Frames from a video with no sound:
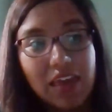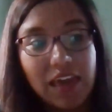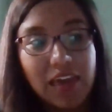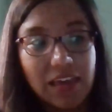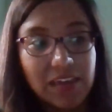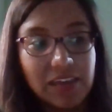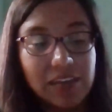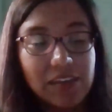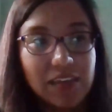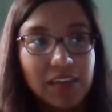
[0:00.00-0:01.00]

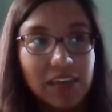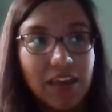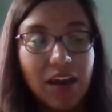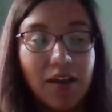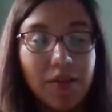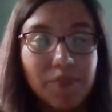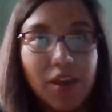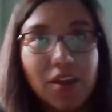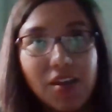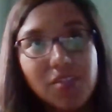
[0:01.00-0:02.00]
And
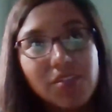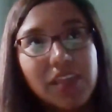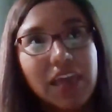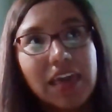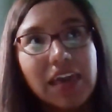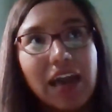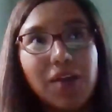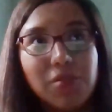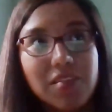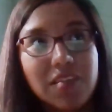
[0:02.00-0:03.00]
another thing
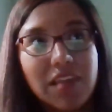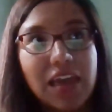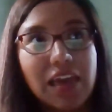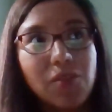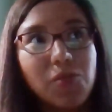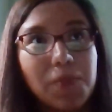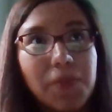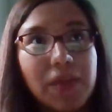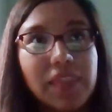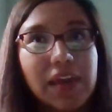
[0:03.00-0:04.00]
I would say would
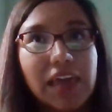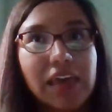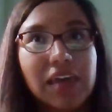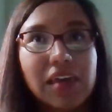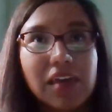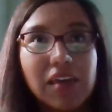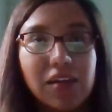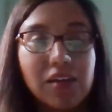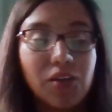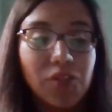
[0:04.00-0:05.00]
be like
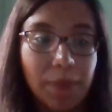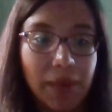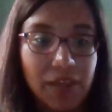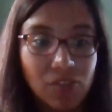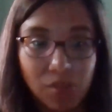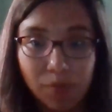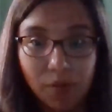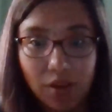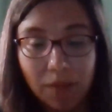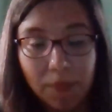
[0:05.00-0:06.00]
going back to the
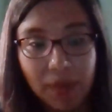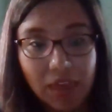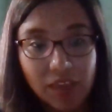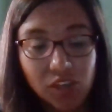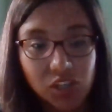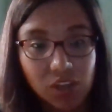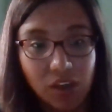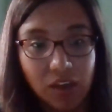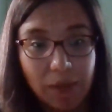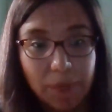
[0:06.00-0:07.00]
product page,
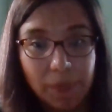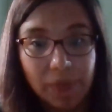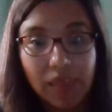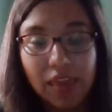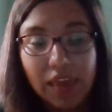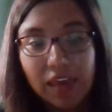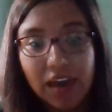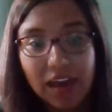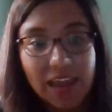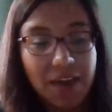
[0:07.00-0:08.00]
kind
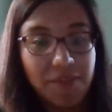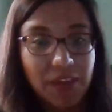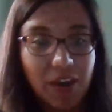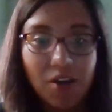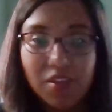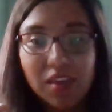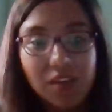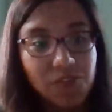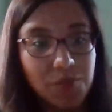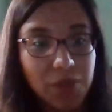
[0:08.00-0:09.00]
of having all the
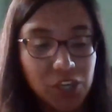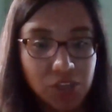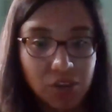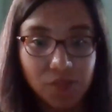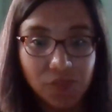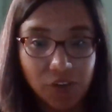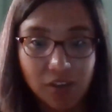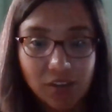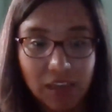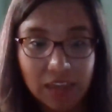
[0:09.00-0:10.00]
information up
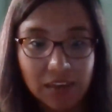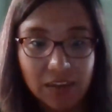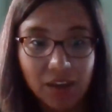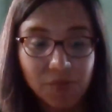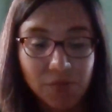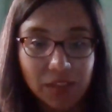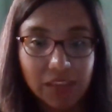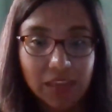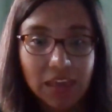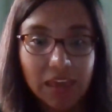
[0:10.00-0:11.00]
front and not
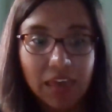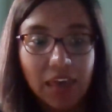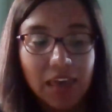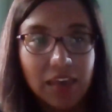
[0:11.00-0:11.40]
really